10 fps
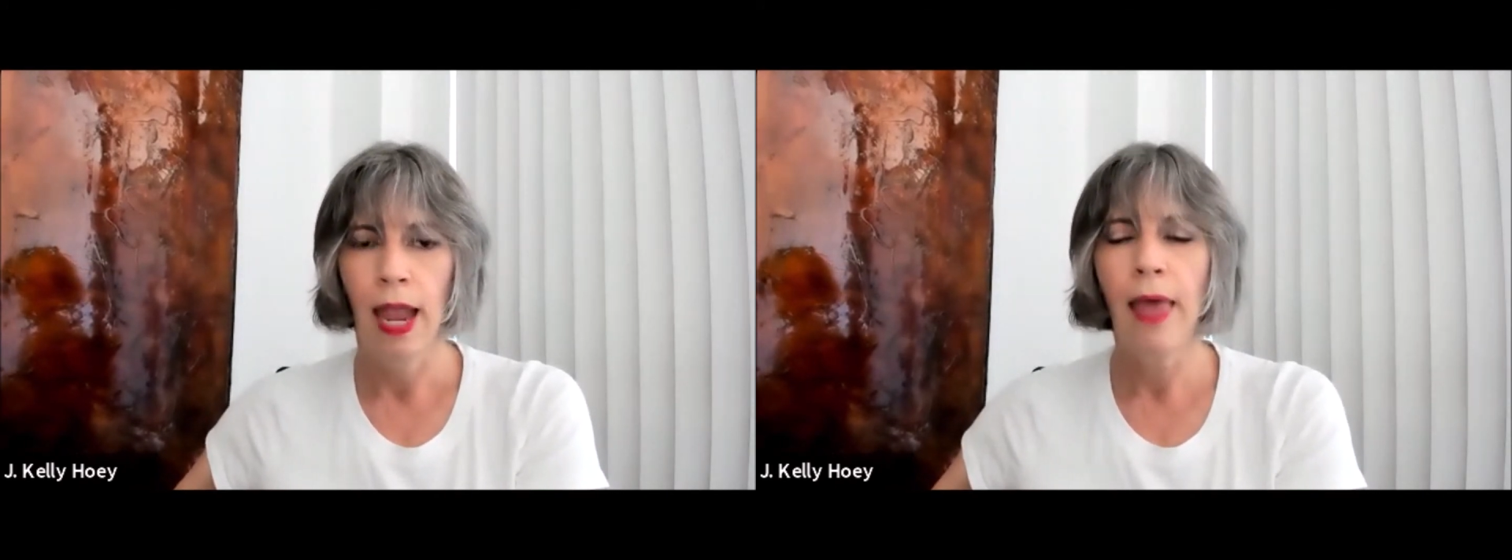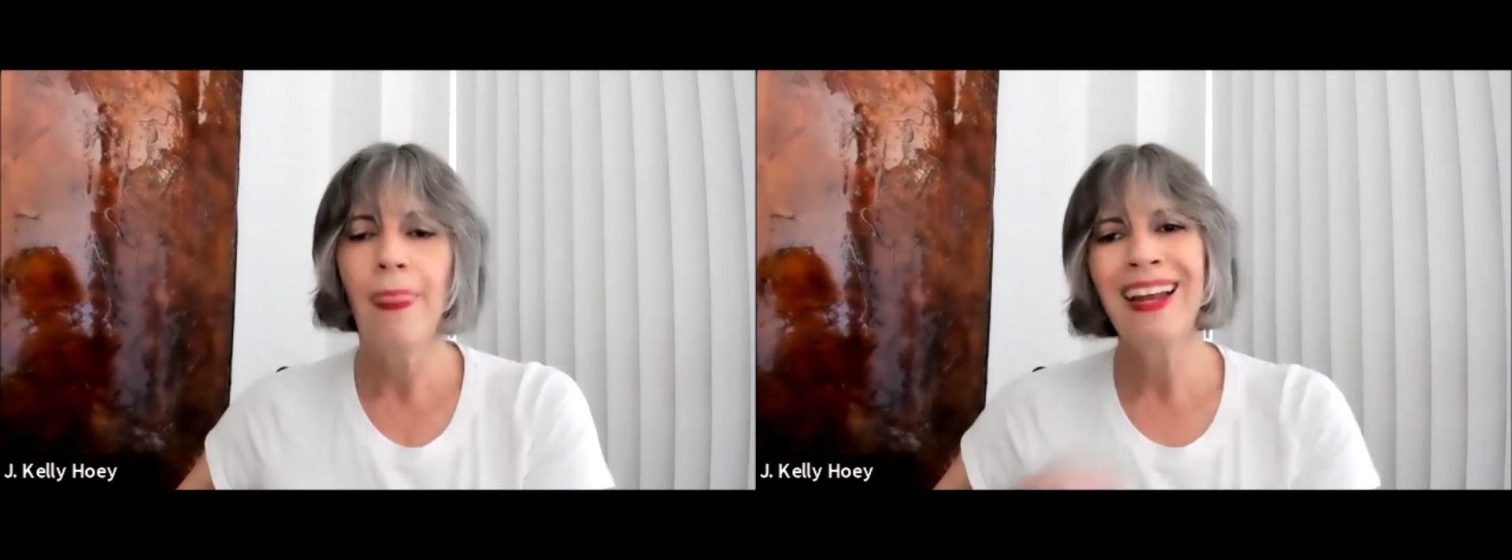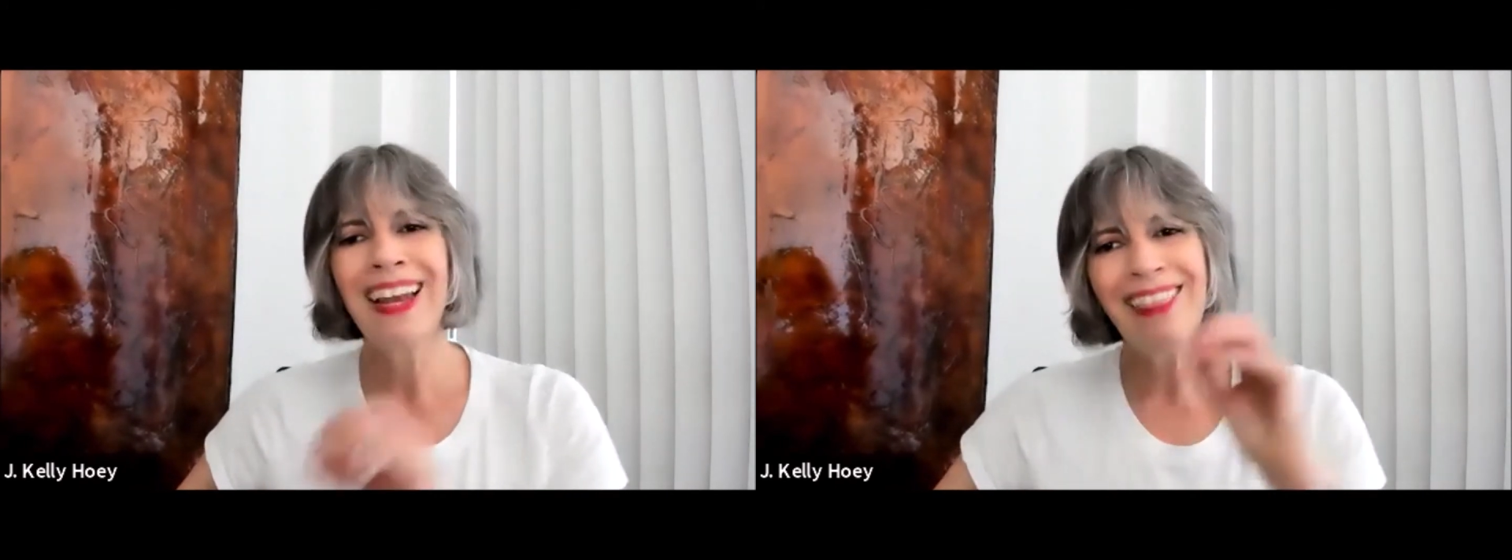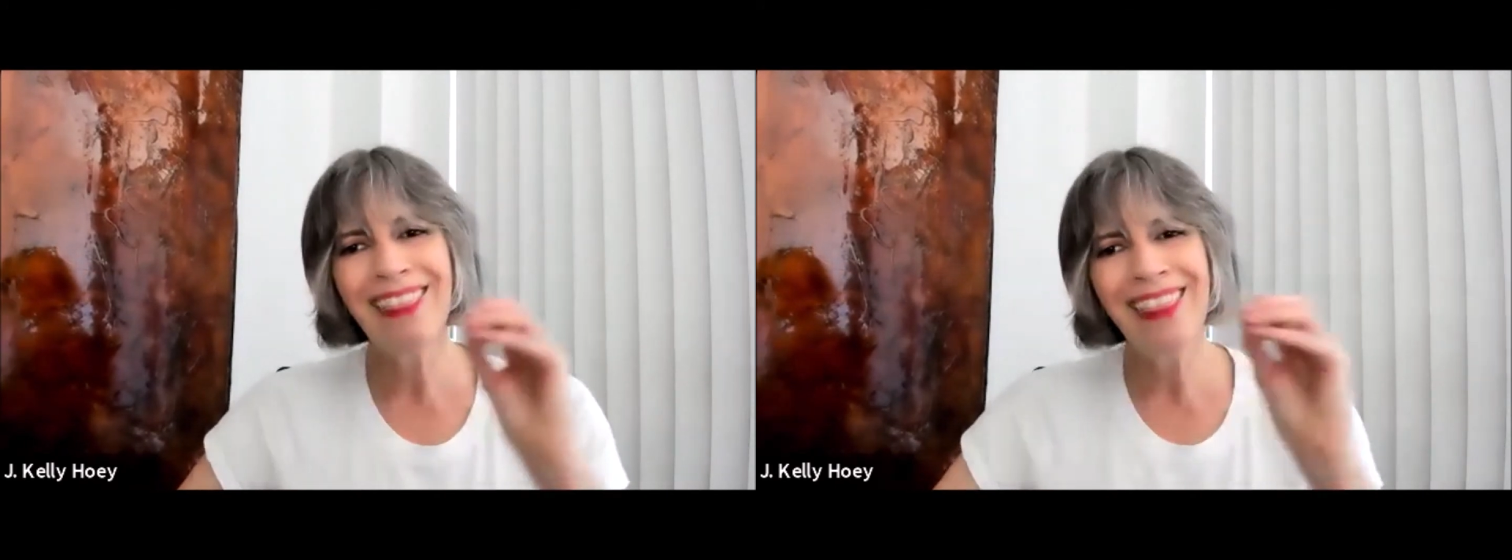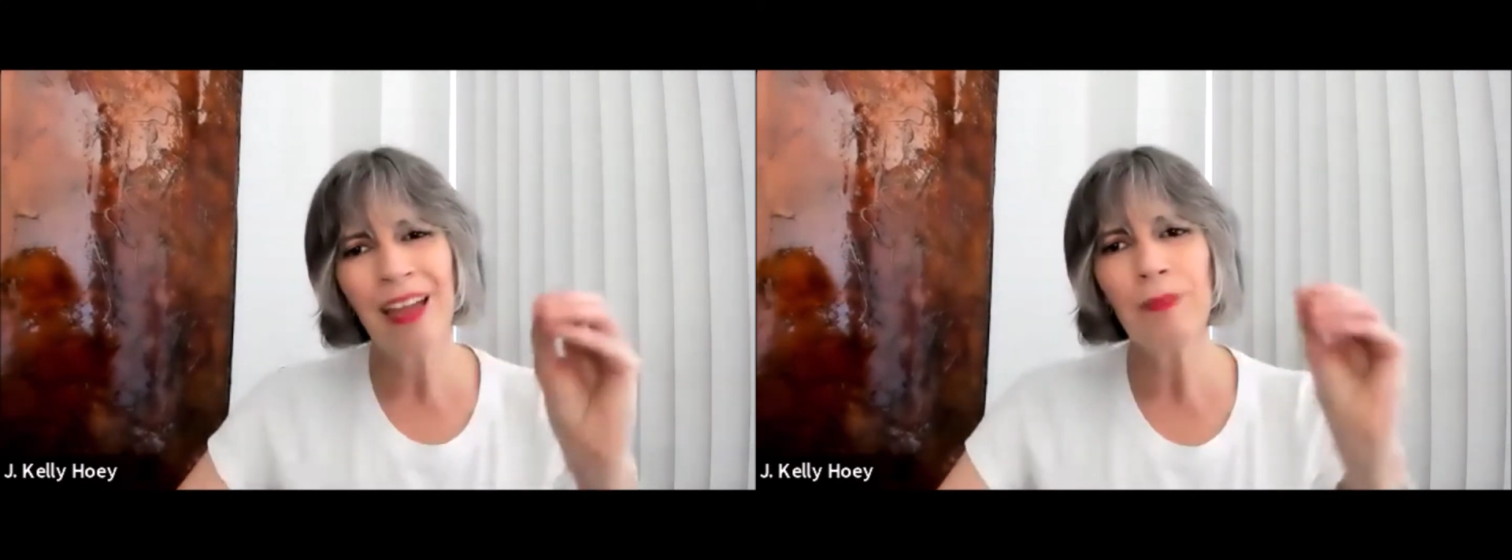And then
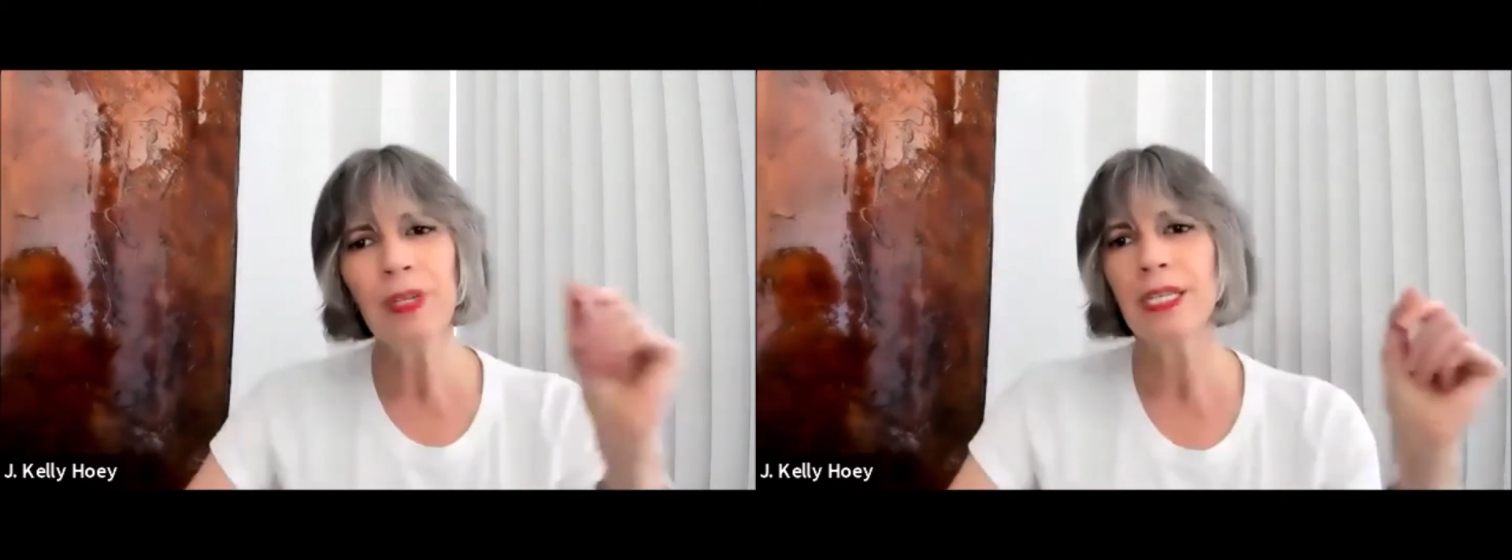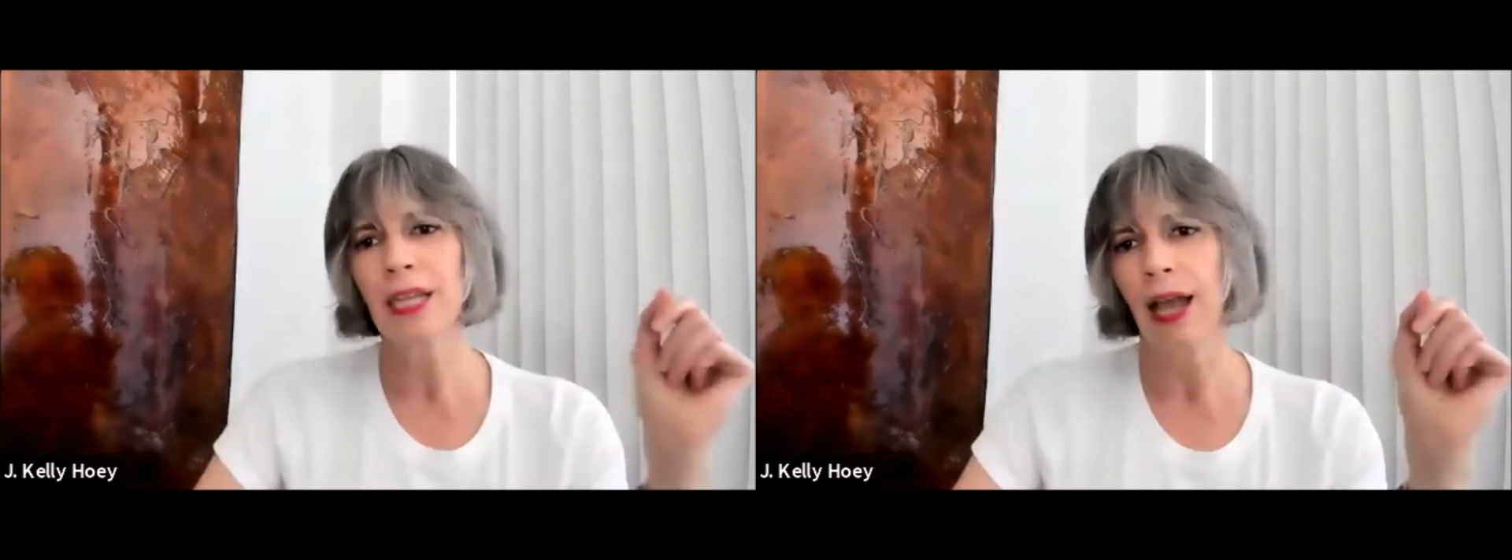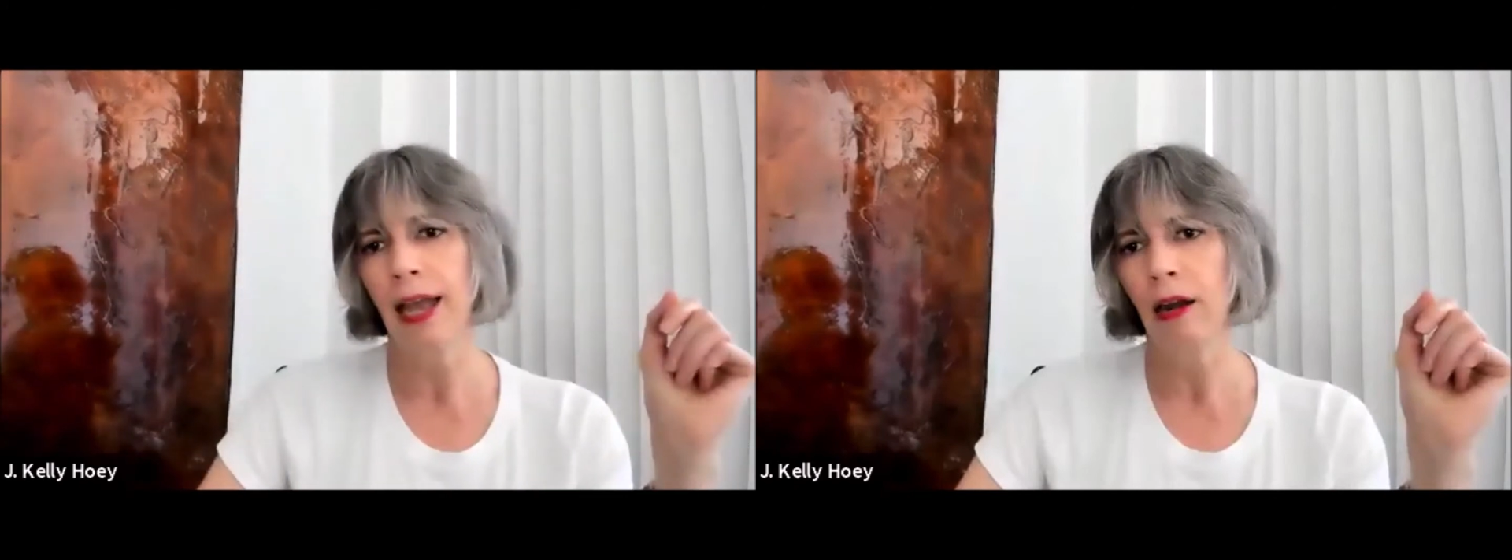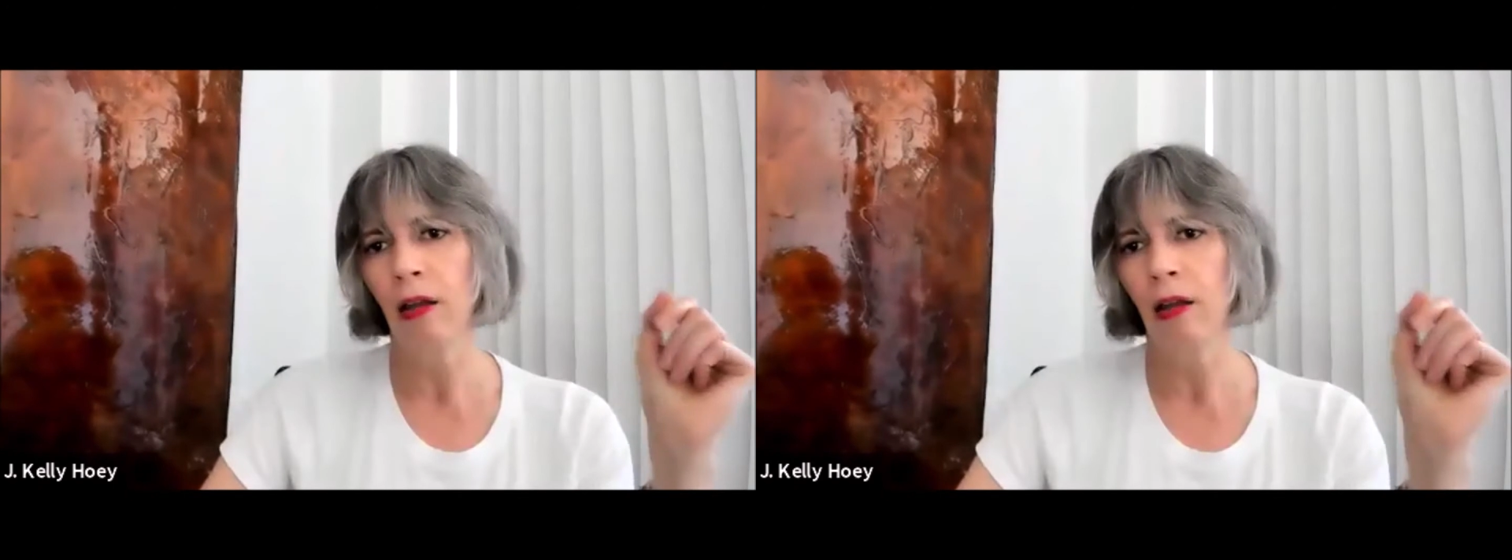let them decide,